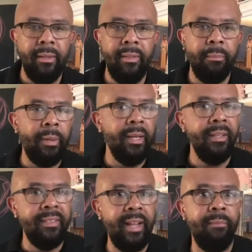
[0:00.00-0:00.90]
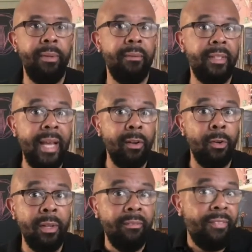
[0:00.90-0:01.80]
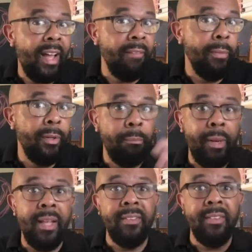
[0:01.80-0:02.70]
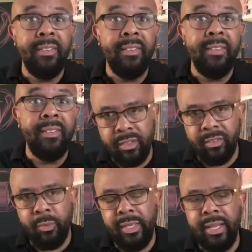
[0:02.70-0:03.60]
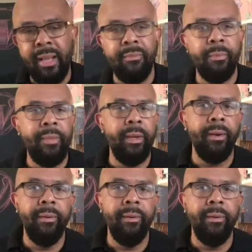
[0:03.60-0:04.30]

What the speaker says: the plugins that have been downloaded 5 million plus, and it works its way down from there.